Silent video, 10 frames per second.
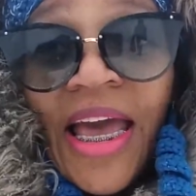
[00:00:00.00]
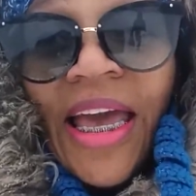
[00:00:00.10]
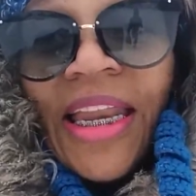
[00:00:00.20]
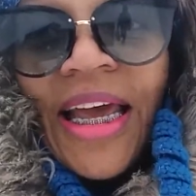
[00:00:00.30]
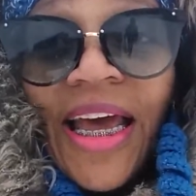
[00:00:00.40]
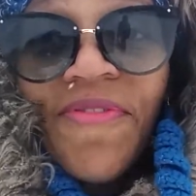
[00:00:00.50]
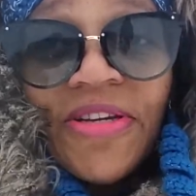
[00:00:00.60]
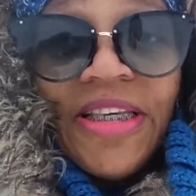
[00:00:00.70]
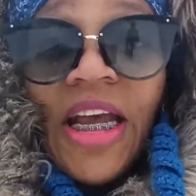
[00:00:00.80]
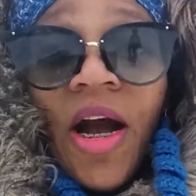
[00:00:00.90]
and I have to
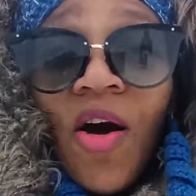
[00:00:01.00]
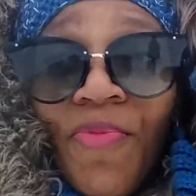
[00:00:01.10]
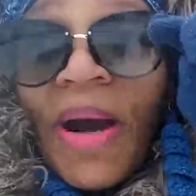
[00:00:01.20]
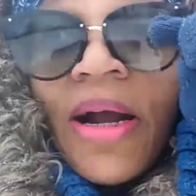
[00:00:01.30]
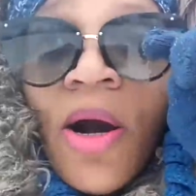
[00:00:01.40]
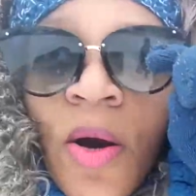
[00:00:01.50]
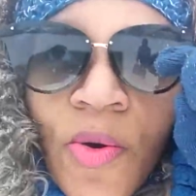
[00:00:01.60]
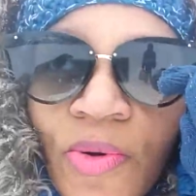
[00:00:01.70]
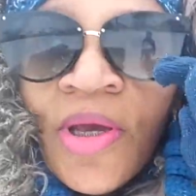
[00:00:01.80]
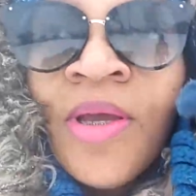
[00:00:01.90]
take off my coat